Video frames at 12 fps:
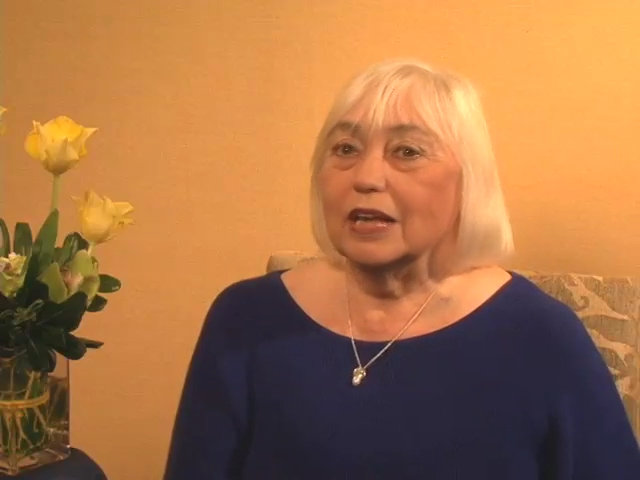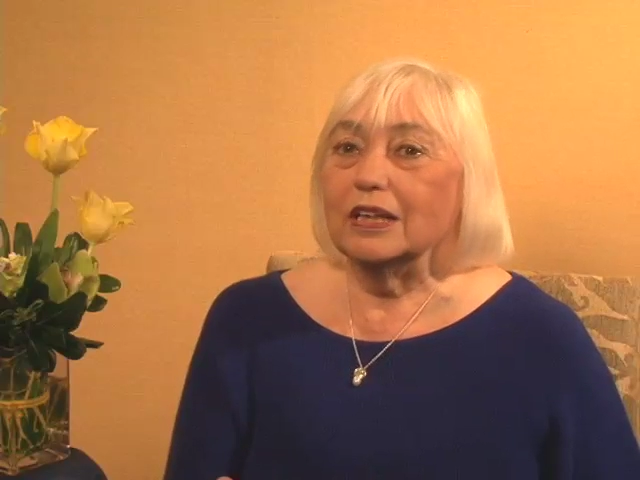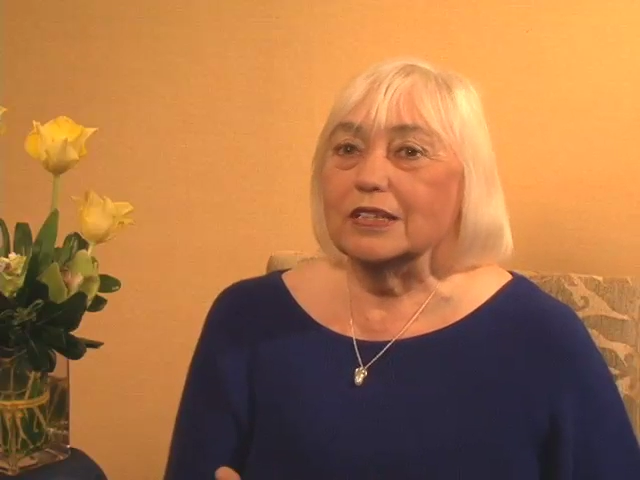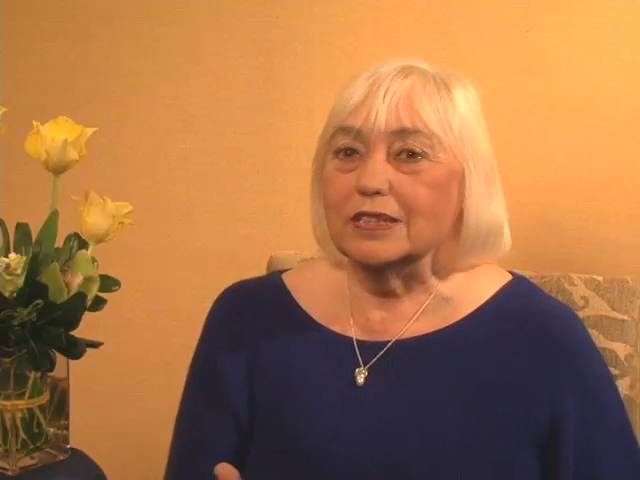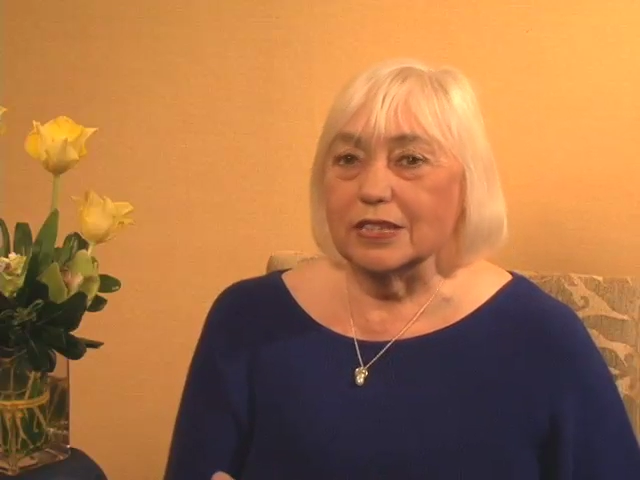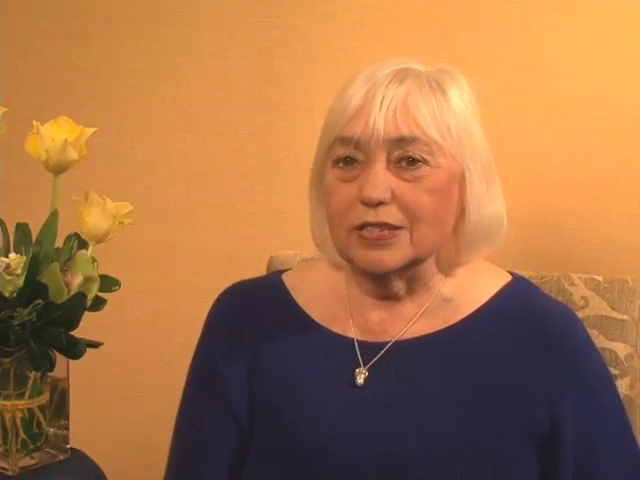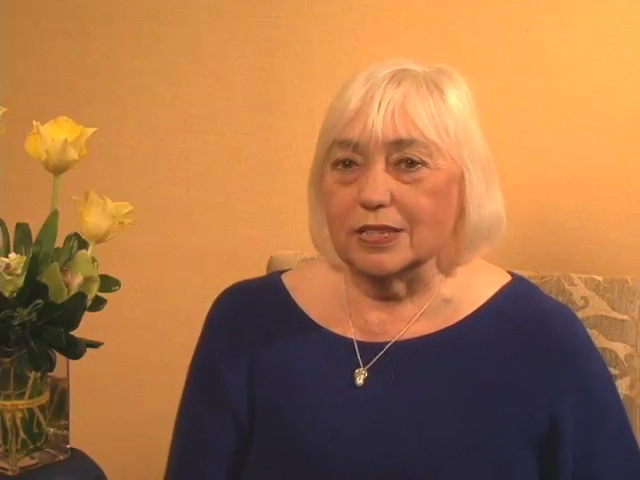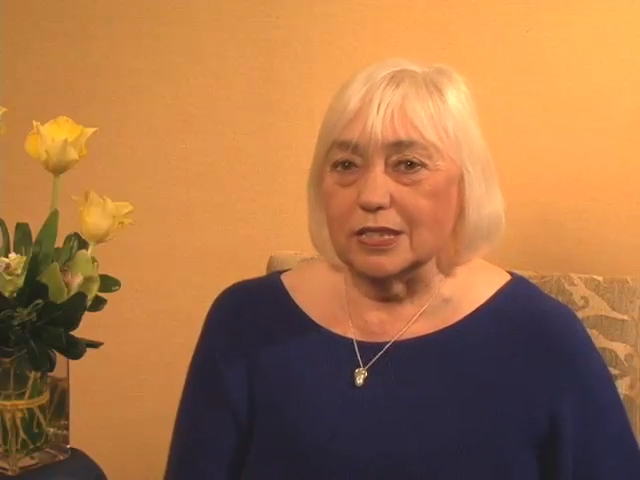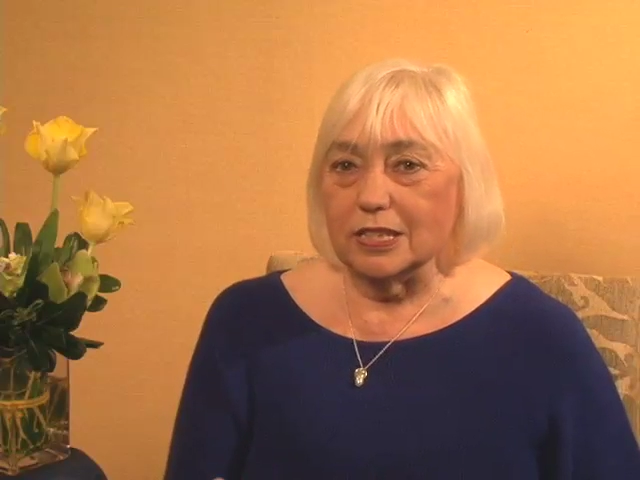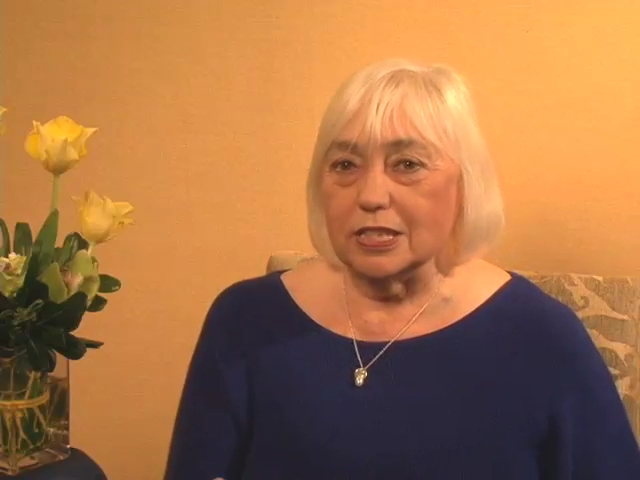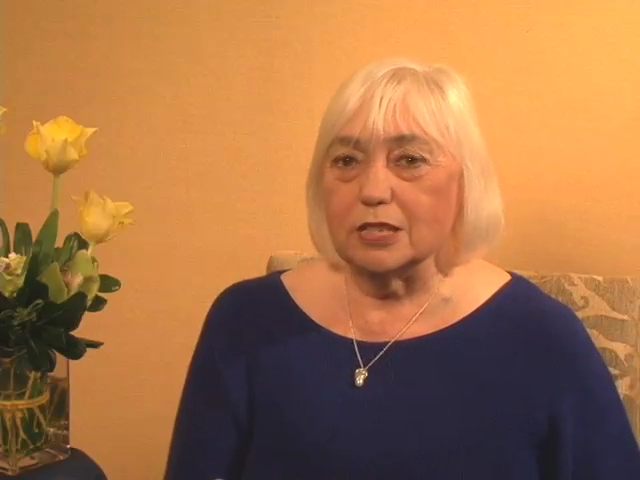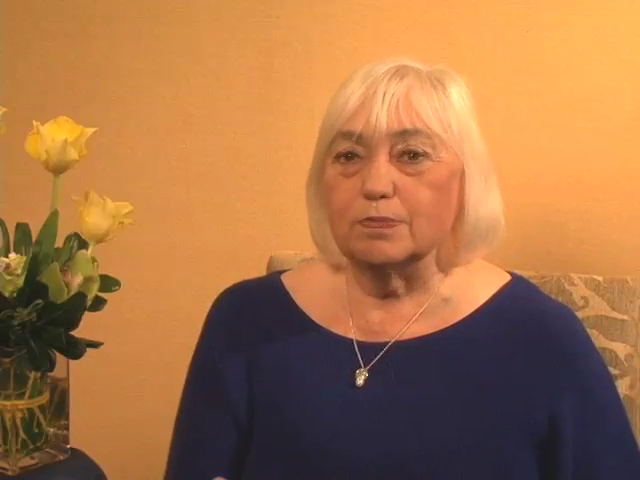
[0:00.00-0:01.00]
at a
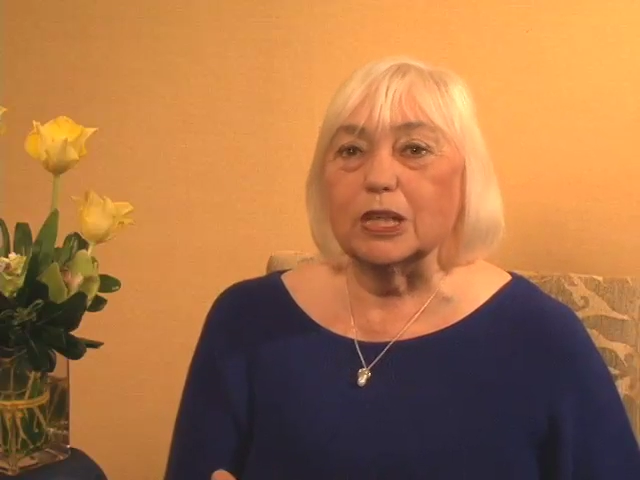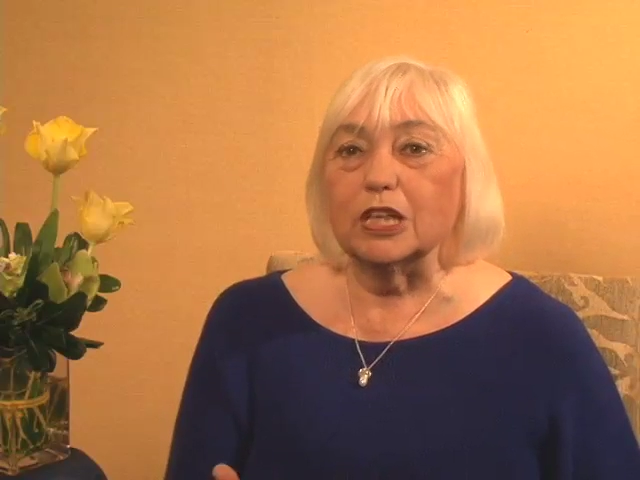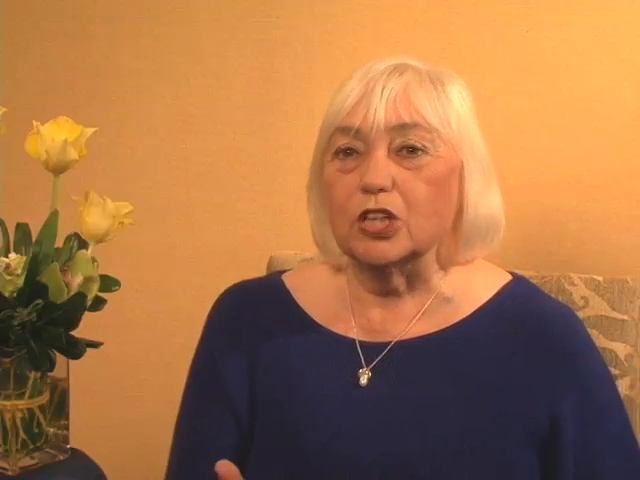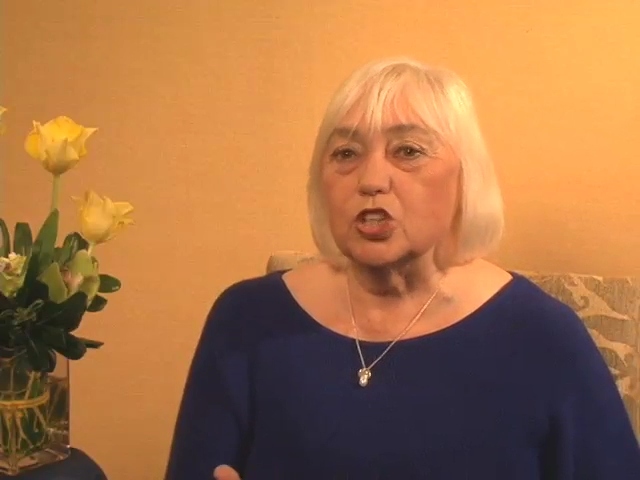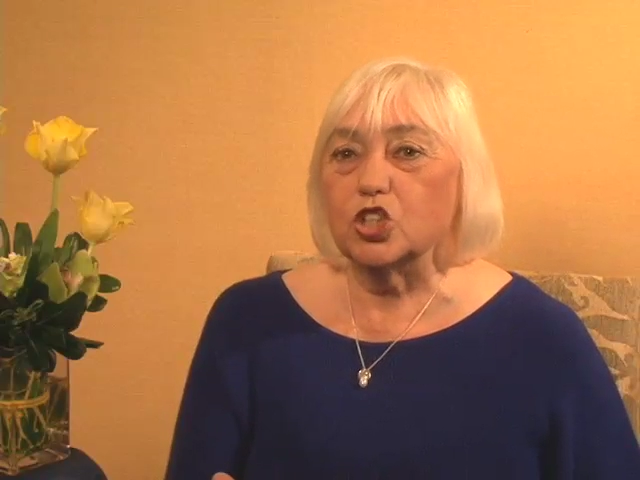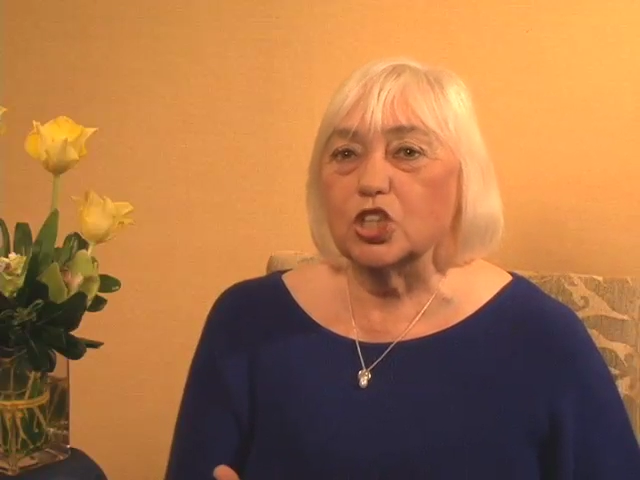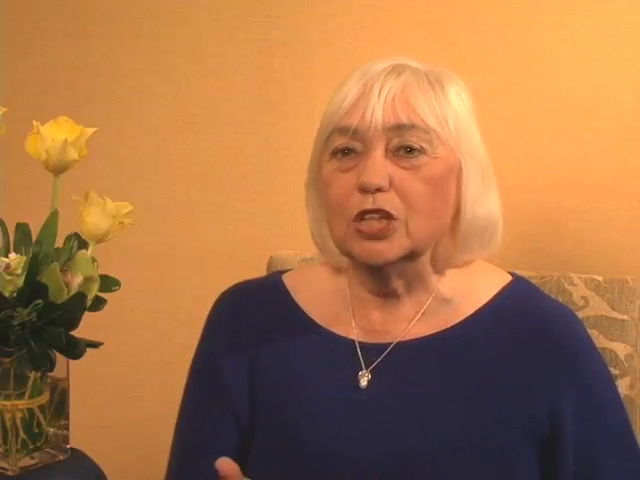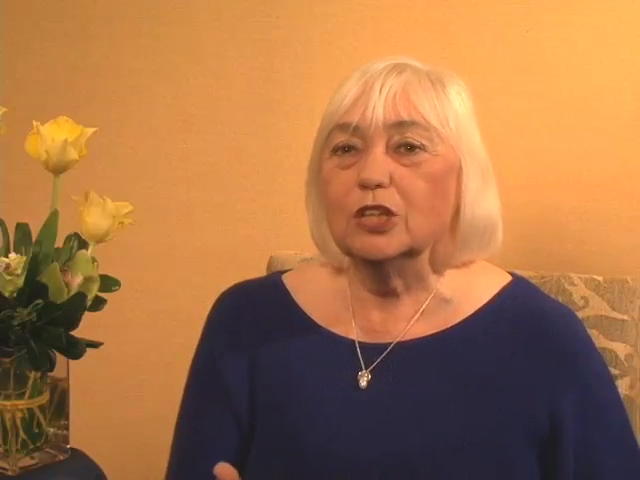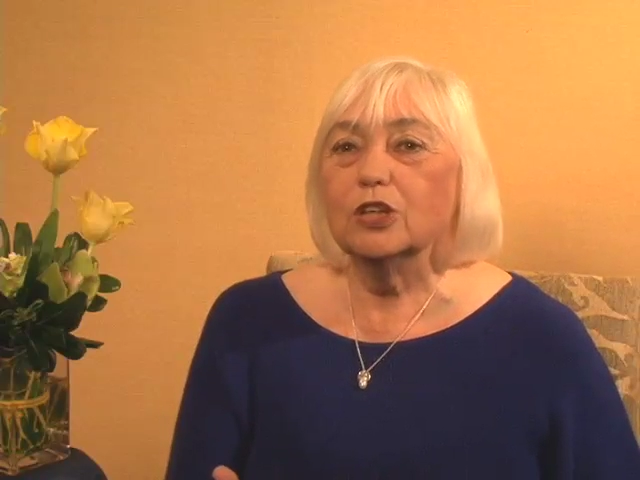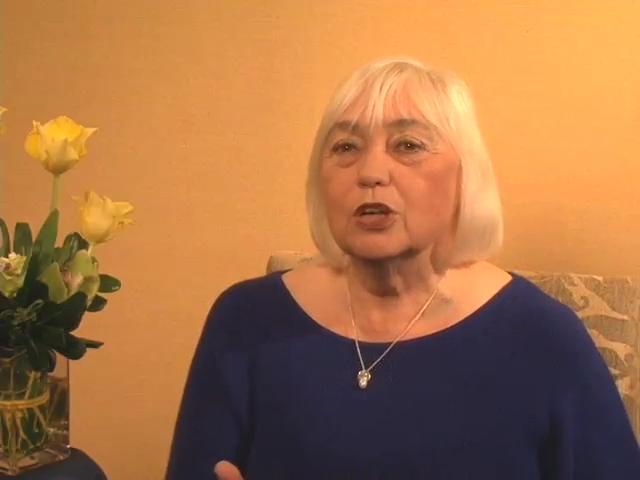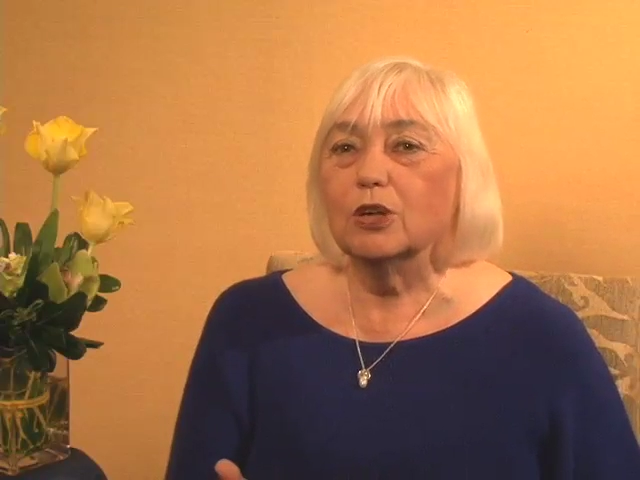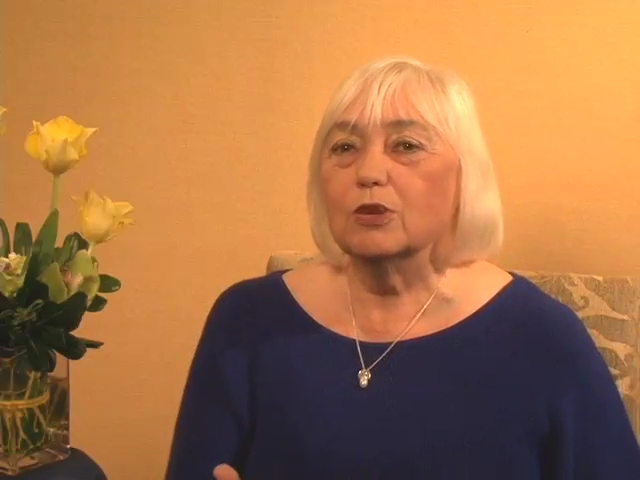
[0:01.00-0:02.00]
distance because she
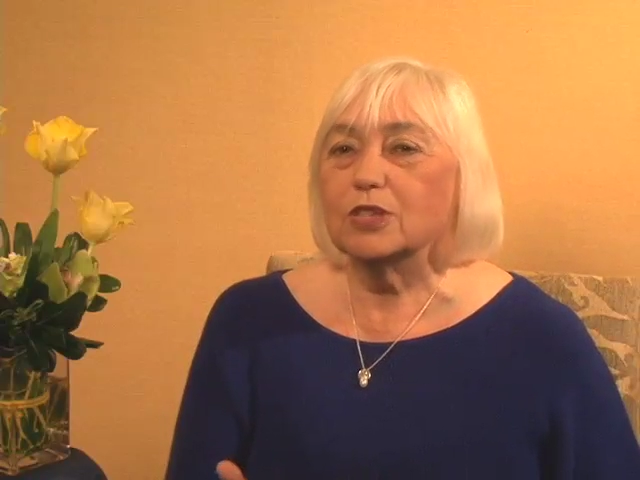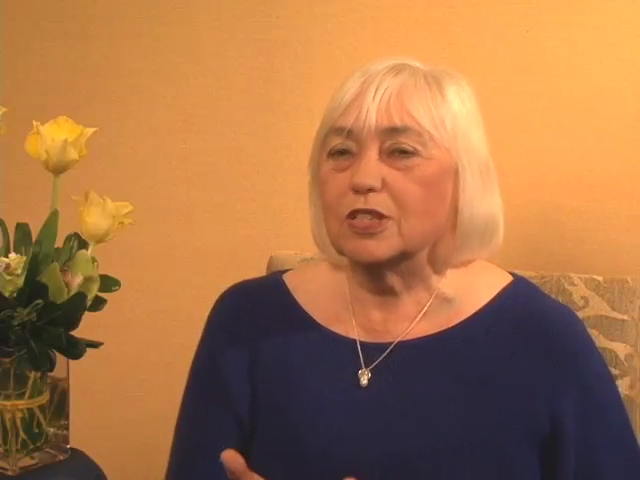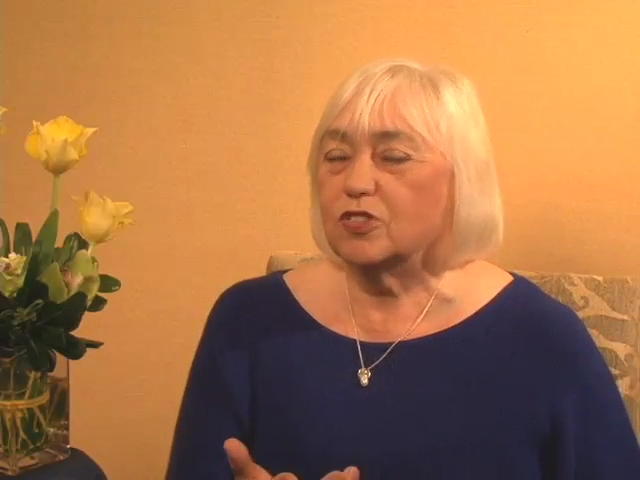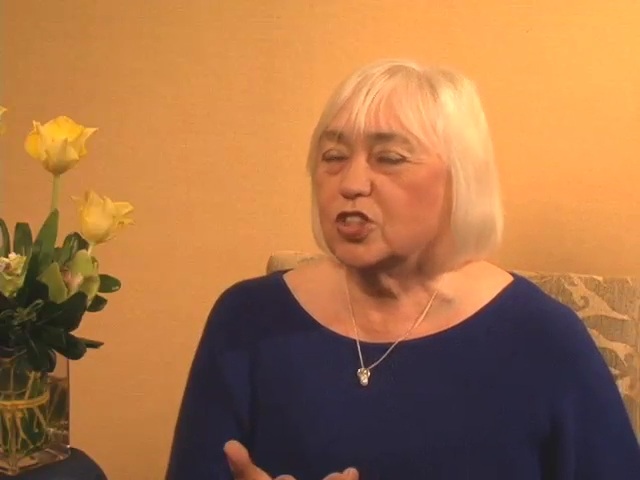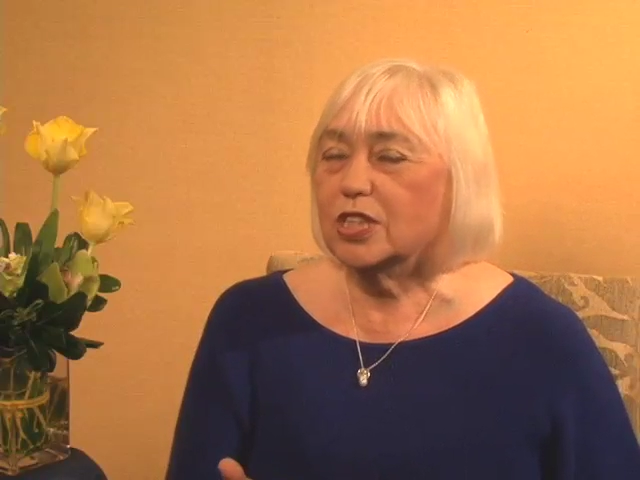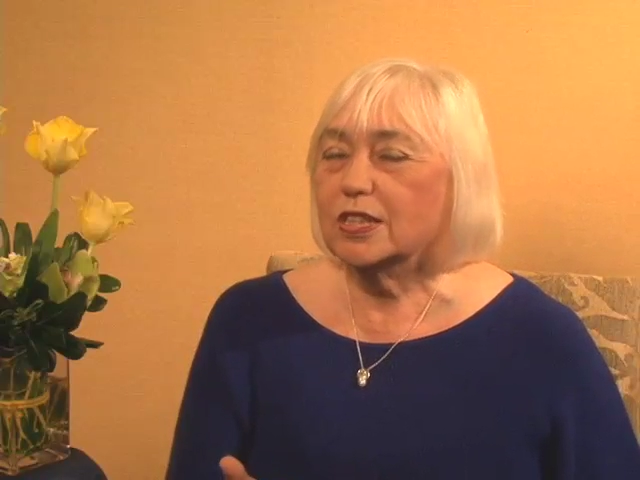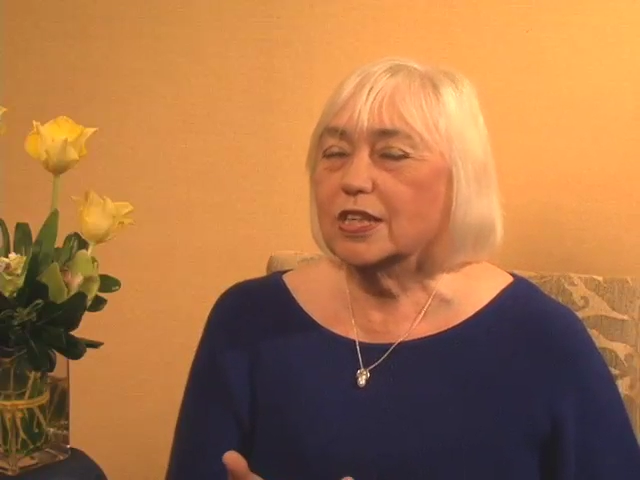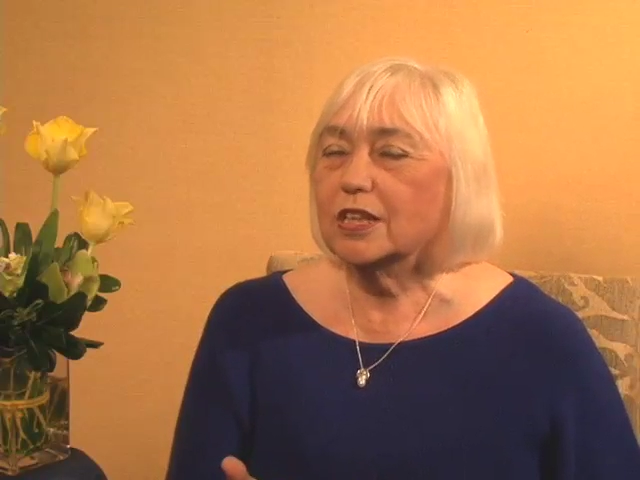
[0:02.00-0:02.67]
knows if she